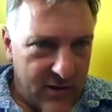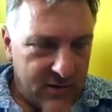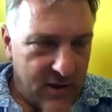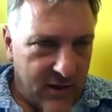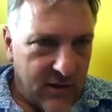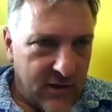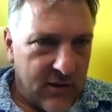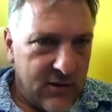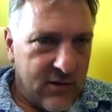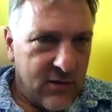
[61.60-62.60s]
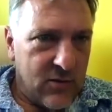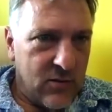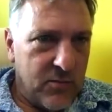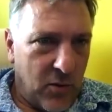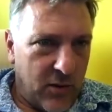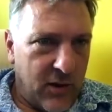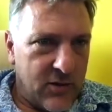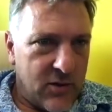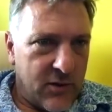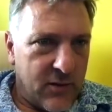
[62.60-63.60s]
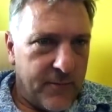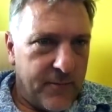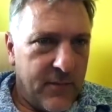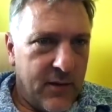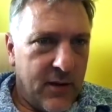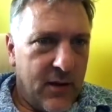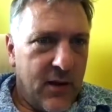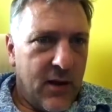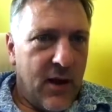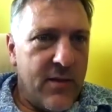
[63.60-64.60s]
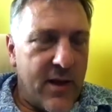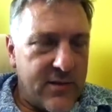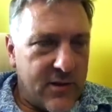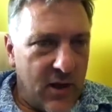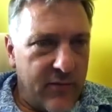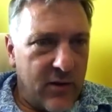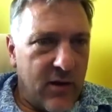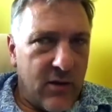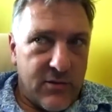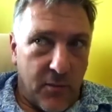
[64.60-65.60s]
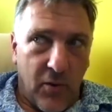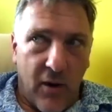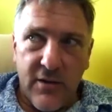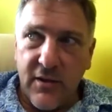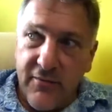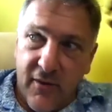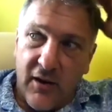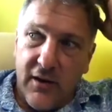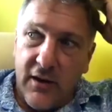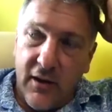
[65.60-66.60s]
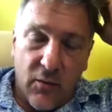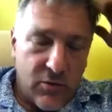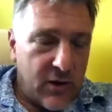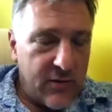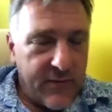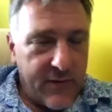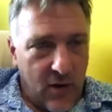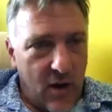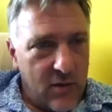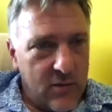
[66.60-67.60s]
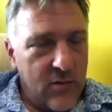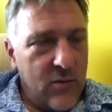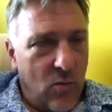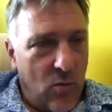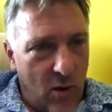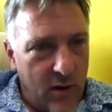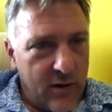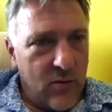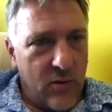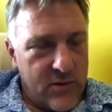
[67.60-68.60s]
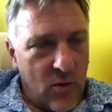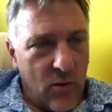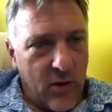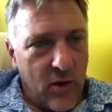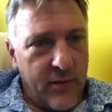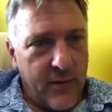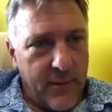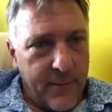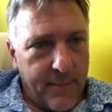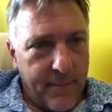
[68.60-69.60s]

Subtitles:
less likely to bully each other. And that's kind of a surprising finding, and we're trying to figure out what's going on there.